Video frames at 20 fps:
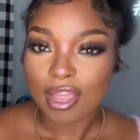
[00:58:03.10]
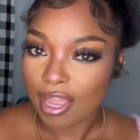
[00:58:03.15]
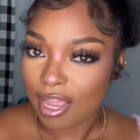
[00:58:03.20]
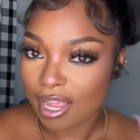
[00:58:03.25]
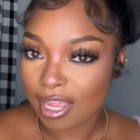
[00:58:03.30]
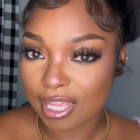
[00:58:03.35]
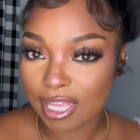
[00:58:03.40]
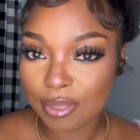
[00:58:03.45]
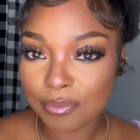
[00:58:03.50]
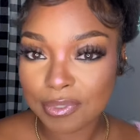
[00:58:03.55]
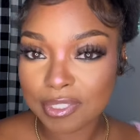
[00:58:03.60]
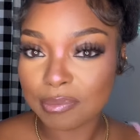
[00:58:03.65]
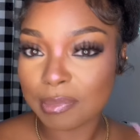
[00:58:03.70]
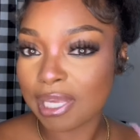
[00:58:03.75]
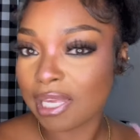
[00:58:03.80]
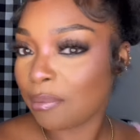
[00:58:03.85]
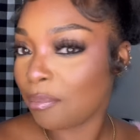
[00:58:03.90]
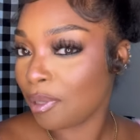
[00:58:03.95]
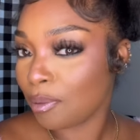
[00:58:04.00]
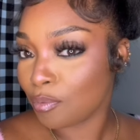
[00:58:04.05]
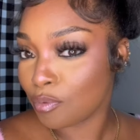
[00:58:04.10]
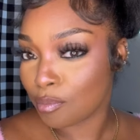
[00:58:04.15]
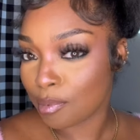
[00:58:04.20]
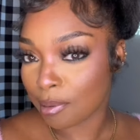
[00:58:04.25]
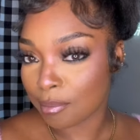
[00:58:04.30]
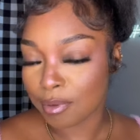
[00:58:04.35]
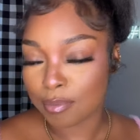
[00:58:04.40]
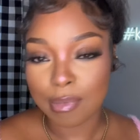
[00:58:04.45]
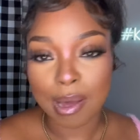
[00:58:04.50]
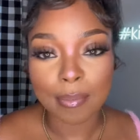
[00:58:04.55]
And he was making people
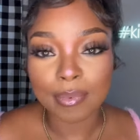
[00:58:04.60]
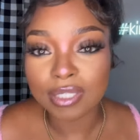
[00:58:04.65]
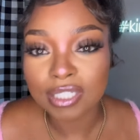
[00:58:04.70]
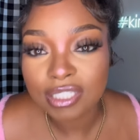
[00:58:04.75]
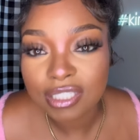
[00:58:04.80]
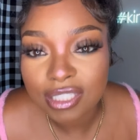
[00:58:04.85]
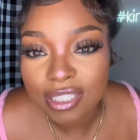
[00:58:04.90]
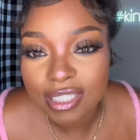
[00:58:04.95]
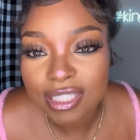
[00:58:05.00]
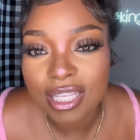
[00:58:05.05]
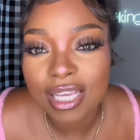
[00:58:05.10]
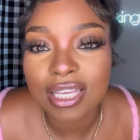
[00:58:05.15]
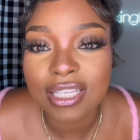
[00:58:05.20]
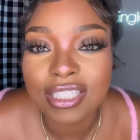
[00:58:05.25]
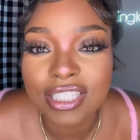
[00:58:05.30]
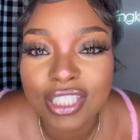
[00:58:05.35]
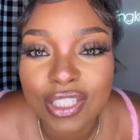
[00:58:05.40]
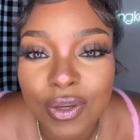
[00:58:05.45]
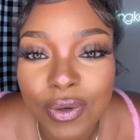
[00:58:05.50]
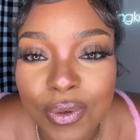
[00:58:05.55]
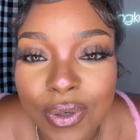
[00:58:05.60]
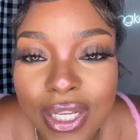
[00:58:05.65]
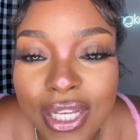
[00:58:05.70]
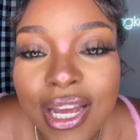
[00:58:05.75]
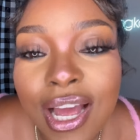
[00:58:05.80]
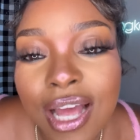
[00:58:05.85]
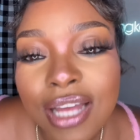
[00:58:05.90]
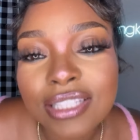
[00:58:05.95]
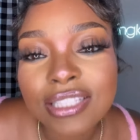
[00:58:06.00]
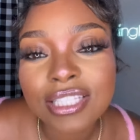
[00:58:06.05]
baby mamas, and so he
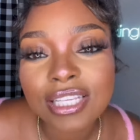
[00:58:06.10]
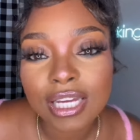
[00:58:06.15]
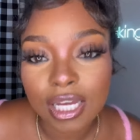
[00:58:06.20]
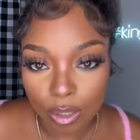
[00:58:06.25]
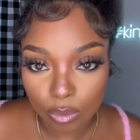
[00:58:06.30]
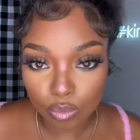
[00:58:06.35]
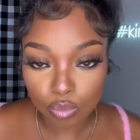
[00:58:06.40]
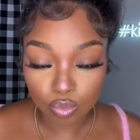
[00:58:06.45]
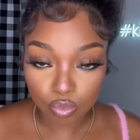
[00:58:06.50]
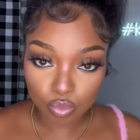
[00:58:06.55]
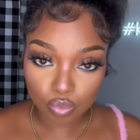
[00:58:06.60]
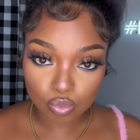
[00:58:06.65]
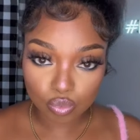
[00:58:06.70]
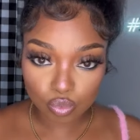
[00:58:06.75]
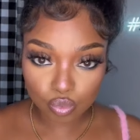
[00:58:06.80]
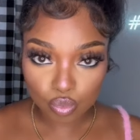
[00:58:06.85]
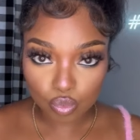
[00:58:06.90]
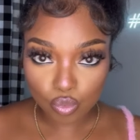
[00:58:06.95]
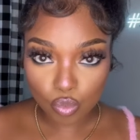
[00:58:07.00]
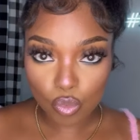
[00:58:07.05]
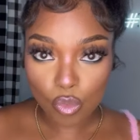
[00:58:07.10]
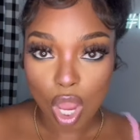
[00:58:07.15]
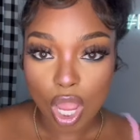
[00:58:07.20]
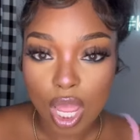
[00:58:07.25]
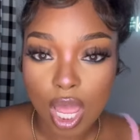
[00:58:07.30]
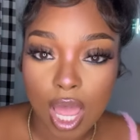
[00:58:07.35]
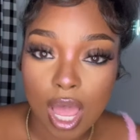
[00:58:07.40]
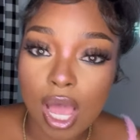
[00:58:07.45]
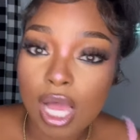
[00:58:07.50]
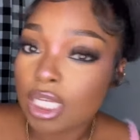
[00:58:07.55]
has to go.
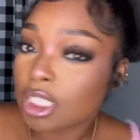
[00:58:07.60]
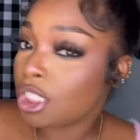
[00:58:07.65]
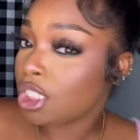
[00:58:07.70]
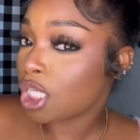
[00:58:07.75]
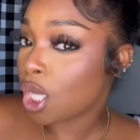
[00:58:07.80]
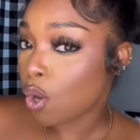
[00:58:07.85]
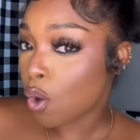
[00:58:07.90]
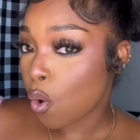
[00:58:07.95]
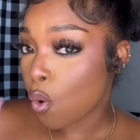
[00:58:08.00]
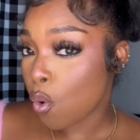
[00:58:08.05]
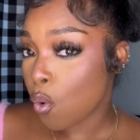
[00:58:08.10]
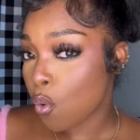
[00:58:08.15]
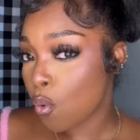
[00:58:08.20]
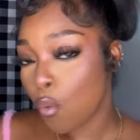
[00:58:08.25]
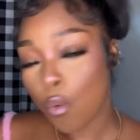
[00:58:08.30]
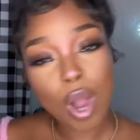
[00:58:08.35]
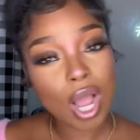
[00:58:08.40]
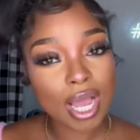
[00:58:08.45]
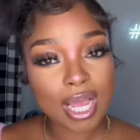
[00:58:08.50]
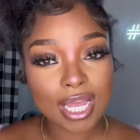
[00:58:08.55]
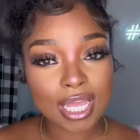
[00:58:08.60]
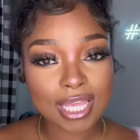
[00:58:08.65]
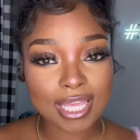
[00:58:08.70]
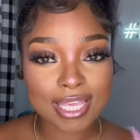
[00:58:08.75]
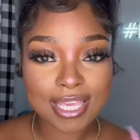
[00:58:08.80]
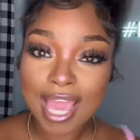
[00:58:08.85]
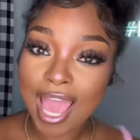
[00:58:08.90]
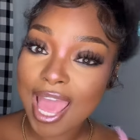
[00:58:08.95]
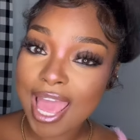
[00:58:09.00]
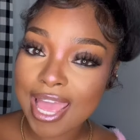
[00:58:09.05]
So,
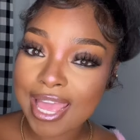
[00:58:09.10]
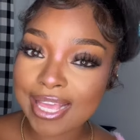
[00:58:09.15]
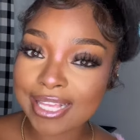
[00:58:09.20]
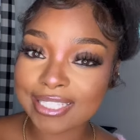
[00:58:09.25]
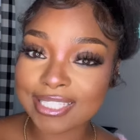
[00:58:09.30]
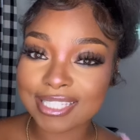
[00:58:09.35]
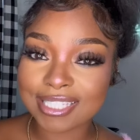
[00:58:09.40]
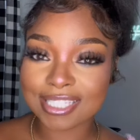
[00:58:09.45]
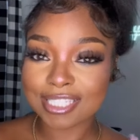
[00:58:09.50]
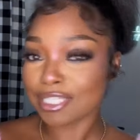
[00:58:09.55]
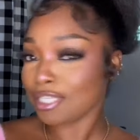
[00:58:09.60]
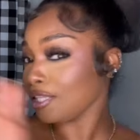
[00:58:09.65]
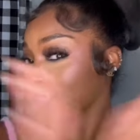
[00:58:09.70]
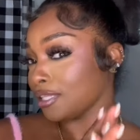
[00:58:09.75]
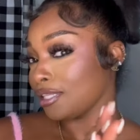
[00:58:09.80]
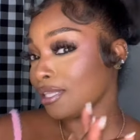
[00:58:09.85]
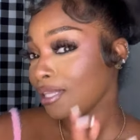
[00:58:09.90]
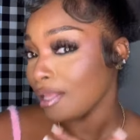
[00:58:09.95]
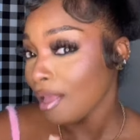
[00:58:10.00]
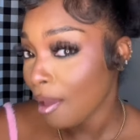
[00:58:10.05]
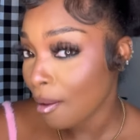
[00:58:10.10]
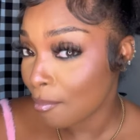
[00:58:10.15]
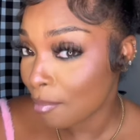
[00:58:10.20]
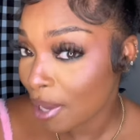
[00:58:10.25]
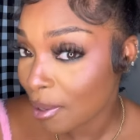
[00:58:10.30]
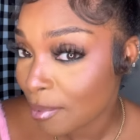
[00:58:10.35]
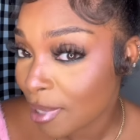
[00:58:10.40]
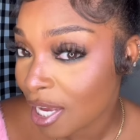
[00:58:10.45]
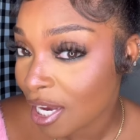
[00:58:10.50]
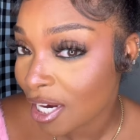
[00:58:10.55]
yes,
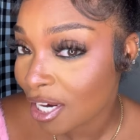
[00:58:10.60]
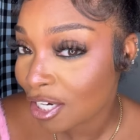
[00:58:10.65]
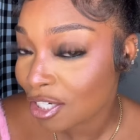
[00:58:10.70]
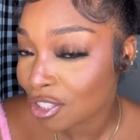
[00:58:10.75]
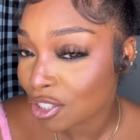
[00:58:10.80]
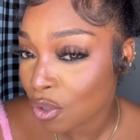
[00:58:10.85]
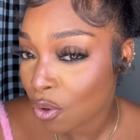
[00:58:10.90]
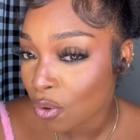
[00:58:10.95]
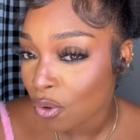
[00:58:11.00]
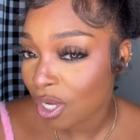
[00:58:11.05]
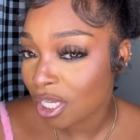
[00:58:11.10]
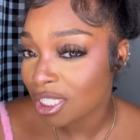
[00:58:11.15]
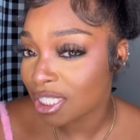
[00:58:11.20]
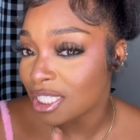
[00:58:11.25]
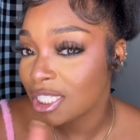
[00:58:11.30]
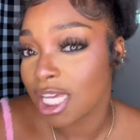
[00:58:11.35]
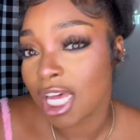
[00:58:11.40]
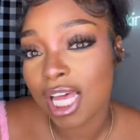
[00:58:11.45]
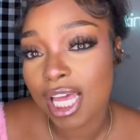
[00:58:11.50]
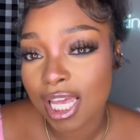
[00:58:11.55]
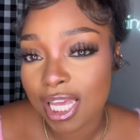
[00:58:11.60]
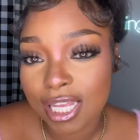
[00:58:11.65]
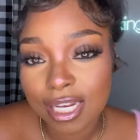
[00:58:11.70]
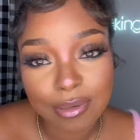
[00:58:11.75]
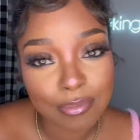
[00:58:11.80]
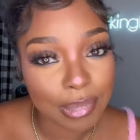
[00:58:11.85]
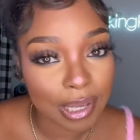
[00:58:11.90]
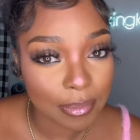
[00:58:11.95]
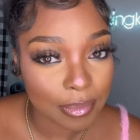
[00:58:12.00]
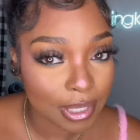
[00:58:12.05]
baby hair is on done.
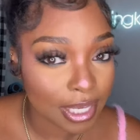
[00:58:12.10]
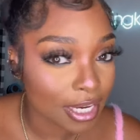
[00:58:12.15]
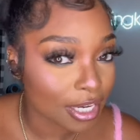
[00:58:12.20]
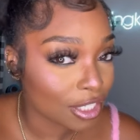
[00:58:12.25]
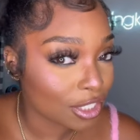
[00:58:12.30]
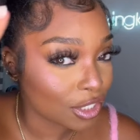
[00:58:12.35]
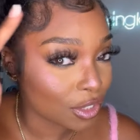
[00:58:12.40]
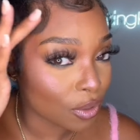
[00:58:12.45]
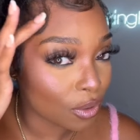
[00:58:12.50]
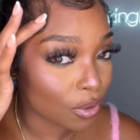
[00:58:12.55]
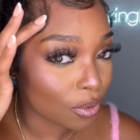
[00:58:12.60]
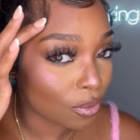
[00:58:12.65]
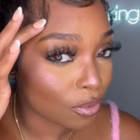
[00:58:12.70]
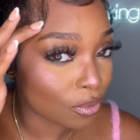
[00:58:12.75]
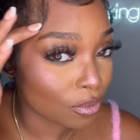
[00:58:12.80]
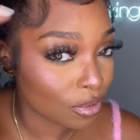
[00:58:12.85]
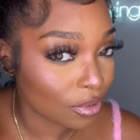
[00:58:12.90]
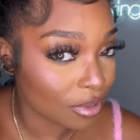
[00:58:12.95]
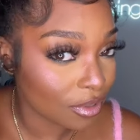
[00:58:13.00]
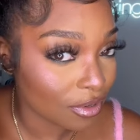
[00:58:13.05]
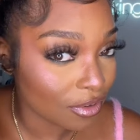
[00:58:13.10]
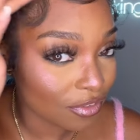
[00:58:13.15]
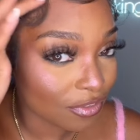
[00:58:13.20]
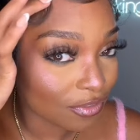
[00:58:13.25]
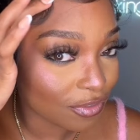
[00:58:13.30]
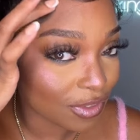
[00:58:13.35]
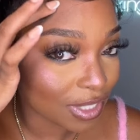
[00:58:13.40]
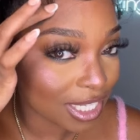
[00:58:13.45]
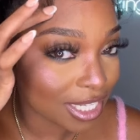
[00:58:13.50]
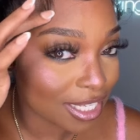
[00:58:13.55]
Baby hair is on
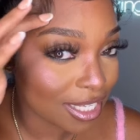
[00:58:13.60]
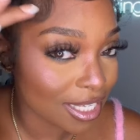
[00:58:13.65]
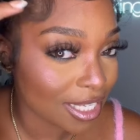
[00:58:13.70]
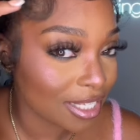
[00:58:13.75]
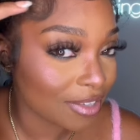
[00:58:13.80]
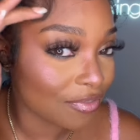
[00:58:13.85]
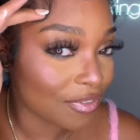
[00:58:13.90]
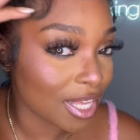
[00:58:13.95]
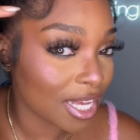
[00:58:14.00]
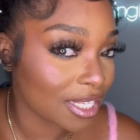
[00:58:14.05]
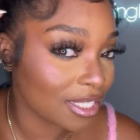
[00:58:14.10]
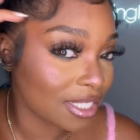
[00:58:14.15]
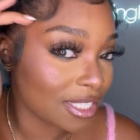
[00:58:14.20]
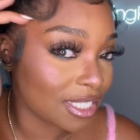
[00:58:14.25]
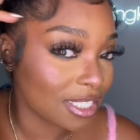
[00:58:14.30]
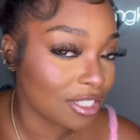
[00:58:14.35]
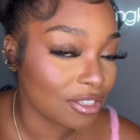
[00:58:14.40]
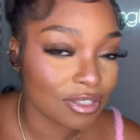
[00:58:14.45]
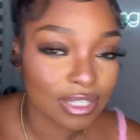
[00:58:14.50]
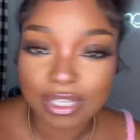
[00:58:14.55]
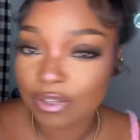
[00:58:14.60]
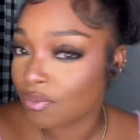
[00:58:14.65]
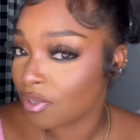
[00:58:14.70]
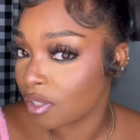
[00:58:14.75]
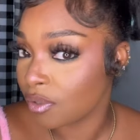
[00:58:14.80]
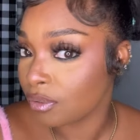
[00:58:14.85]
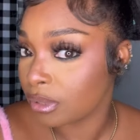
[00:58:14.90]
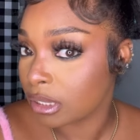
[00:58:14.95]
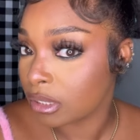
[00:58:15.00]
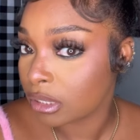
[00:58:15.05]
fleek, if that's still even
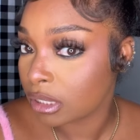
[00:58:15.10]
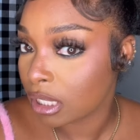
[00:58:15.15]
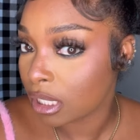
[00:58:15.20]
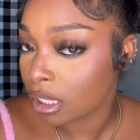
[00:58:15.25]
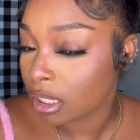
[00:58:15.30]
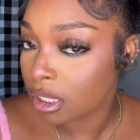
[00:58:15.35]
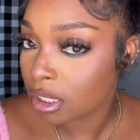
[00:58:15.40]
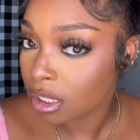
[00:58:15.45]
a real thing.